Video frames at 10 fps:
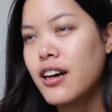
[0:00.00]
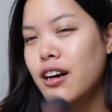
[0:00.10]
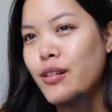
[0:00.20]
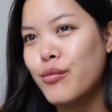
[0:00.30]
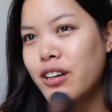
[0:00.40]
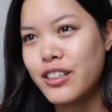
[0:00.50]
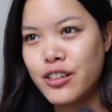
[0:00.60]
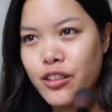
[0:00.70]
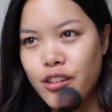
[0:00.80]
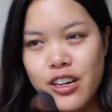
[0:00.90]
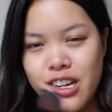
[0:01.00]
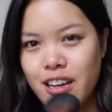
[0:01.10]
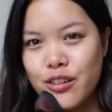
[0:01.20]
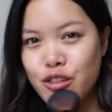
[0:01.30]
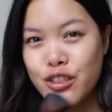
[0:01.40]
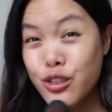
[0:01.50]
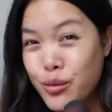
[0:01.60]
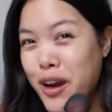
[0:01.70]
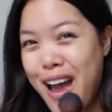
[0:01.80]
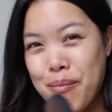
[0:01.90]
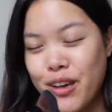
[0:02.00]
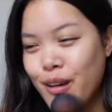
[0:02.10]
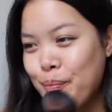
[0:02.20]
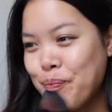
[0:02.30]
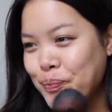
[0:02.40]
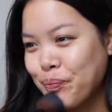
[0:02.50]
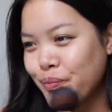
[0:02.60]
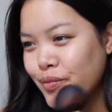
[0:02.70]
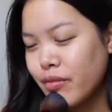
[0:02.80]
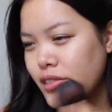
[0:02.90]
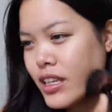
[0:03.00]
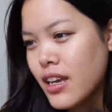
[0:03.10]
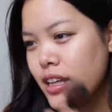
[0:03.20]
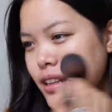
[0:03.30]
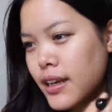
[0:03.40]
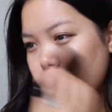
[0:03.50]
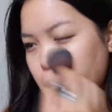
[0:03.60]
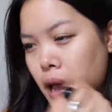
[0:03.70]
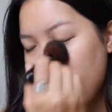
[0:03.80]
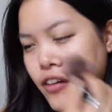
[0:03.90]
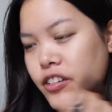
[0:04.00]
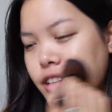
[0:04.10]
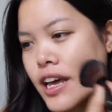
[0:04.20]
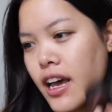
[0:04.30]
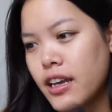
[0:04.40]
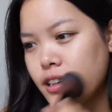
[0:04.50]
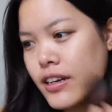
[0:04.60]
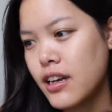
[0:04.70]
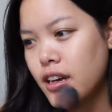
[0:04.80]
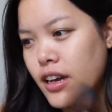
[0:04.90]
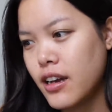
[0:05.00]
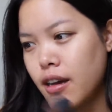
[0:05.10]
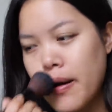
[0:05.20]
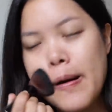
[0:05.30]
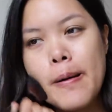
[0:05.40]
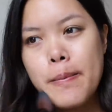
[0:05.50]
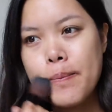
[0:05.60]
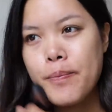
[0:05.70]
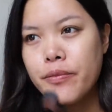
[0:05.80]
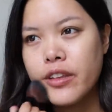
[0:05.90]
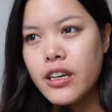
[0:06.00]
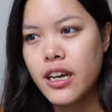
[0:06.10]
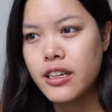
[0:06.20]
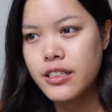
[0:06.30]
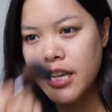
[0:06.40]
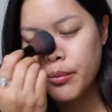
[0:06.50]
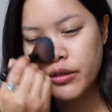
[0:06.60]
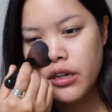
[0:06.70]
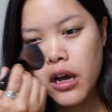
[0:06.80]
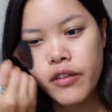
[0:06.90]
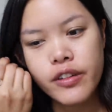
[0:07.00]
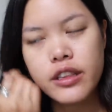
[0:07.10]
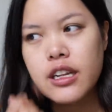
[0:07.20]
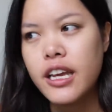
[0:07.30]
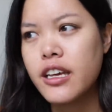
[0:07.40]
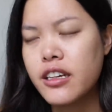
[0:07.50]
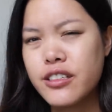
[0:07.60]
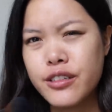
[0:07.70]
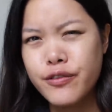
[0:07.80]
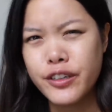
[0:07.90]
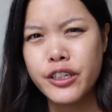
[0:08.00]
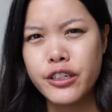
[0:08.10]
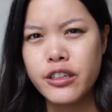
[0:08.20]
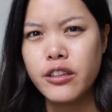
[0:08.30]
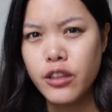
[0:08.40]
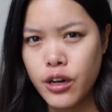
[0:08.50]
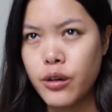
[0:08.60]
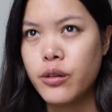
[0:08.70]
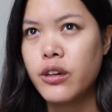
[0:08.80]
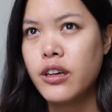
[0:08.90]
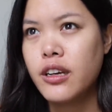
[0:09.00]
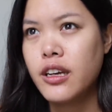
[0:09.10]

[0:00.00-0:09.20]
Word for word: Um, when I turned 30, I was just super happy. And then after that, um, it kind of tapered off and then I hit a severe low